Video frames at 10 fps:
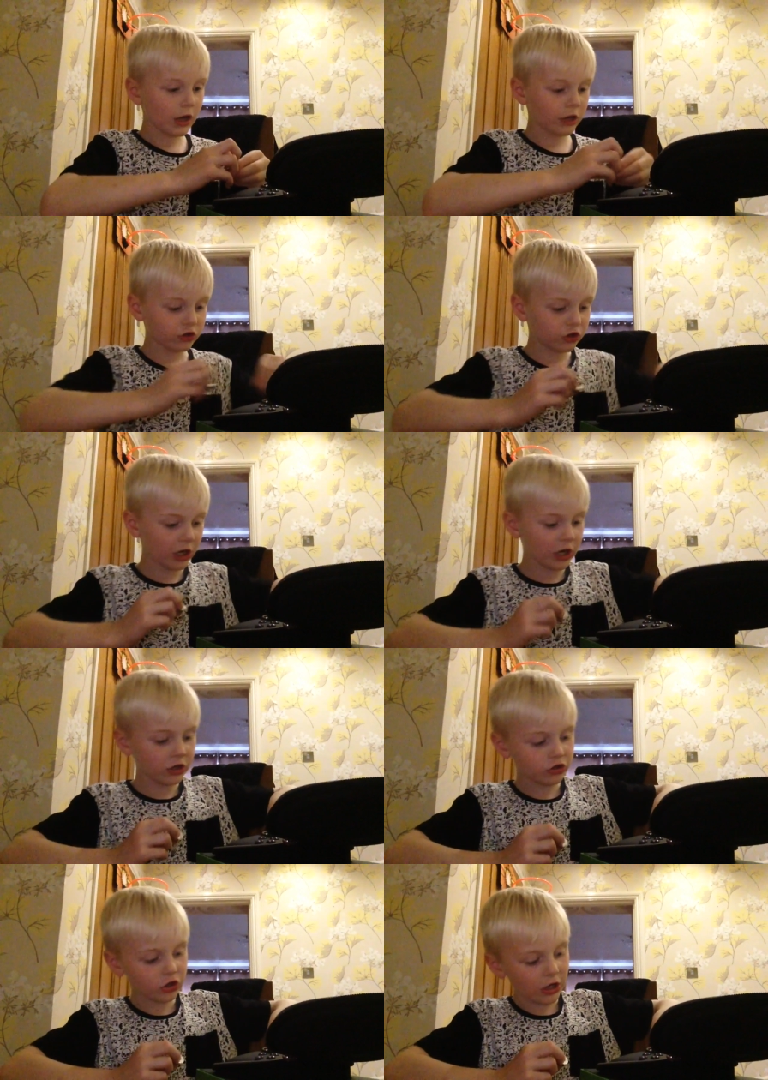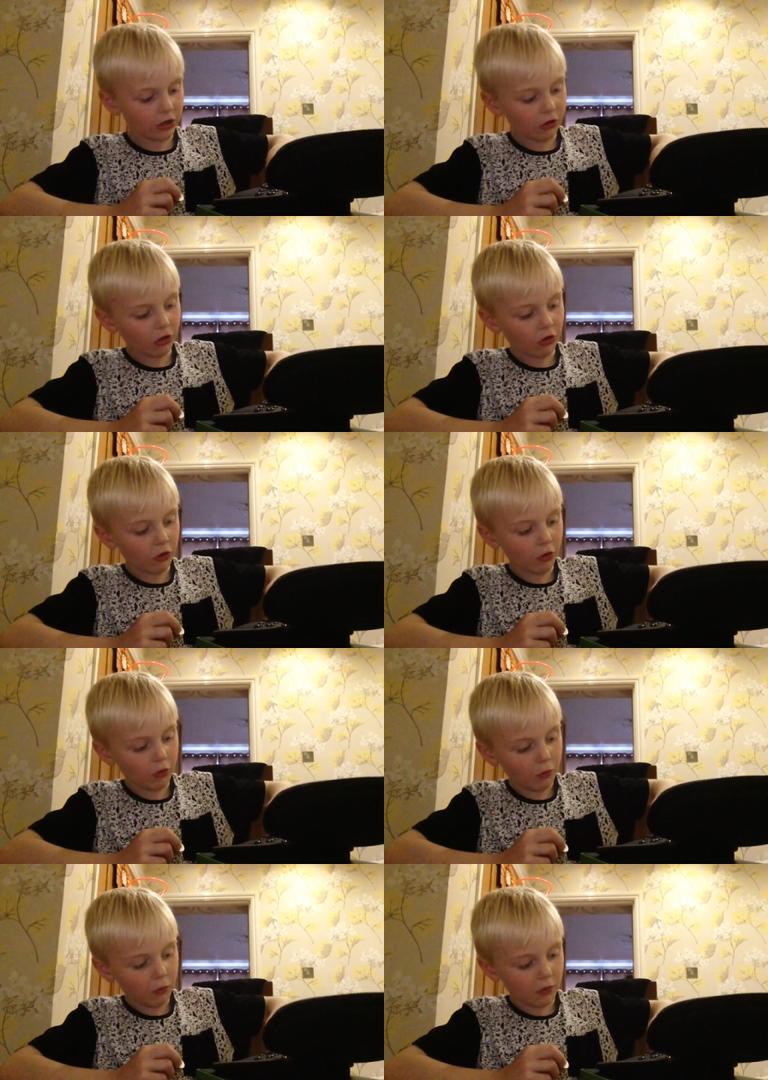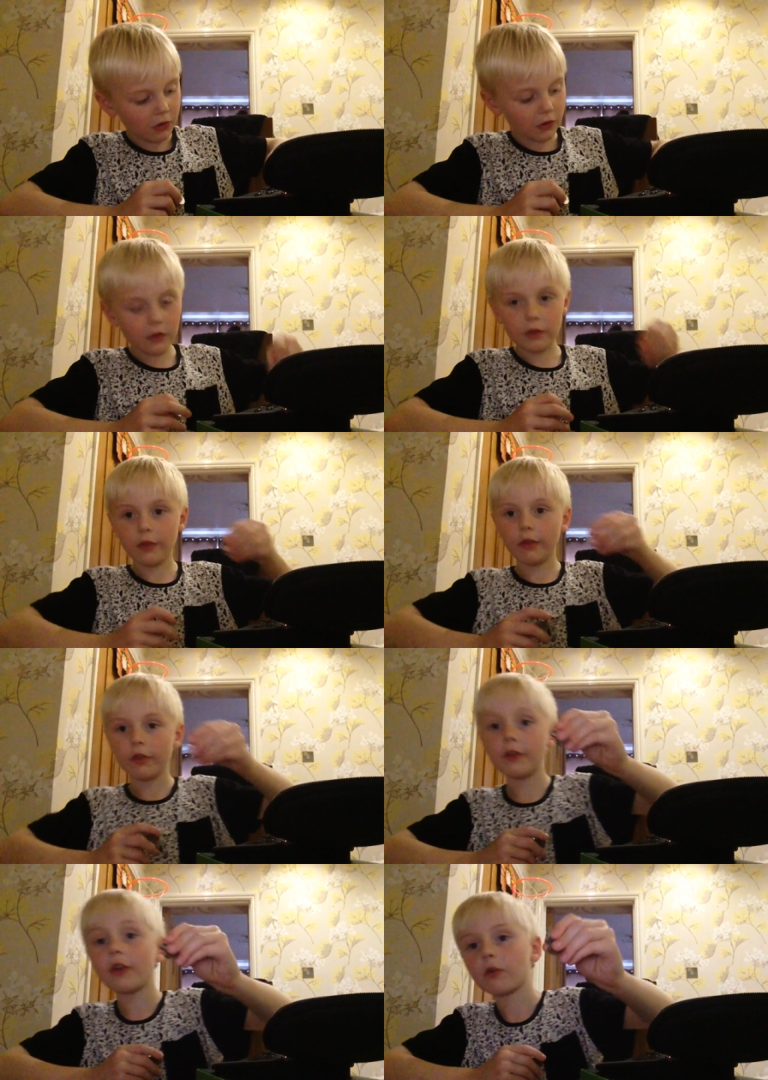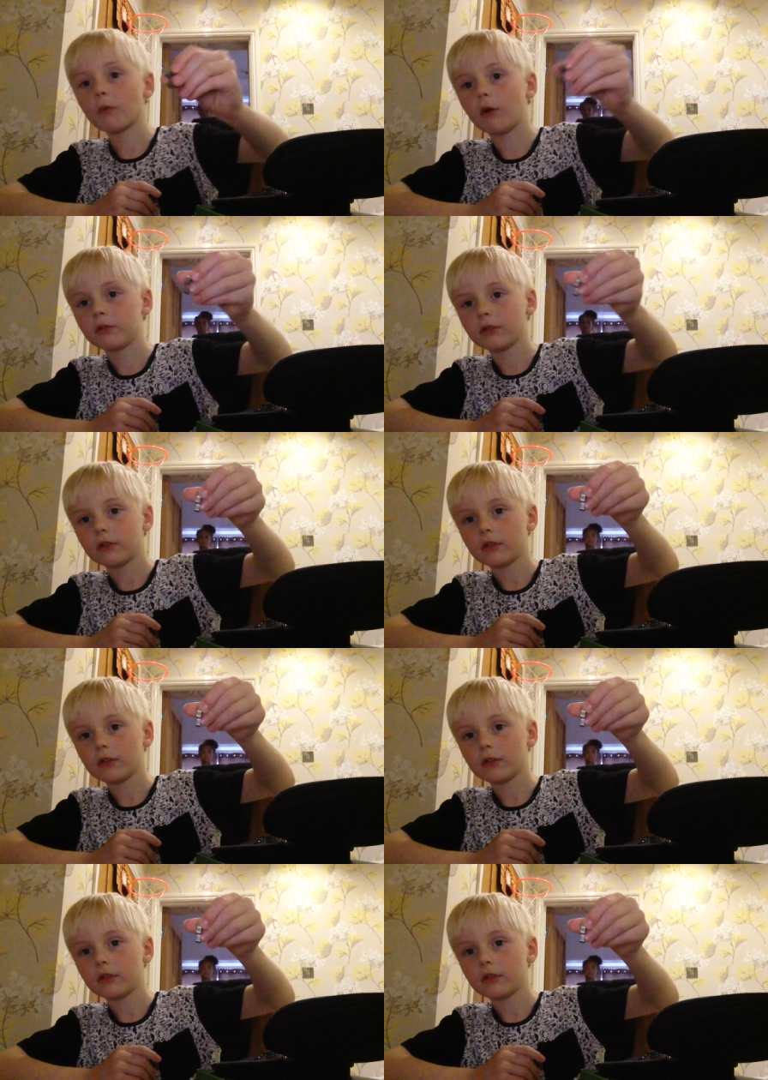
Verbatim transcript: and change it to this one.